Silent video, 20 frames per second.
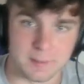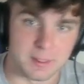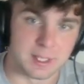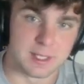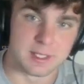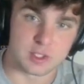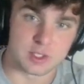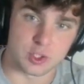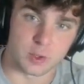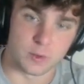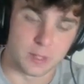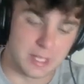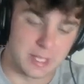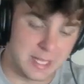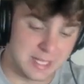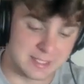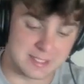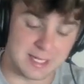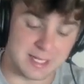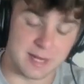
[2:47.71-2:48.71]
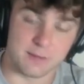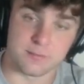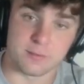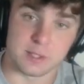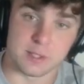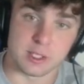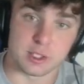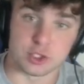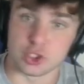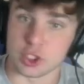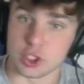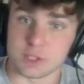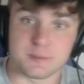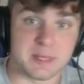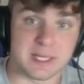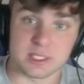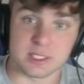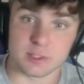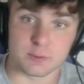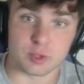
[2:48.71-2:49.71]
So instead of just being
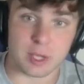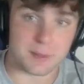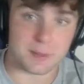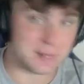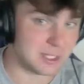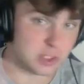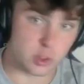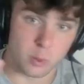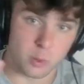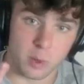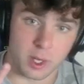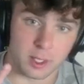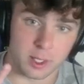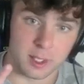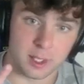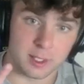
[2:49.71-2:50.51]
subscribed, get you one.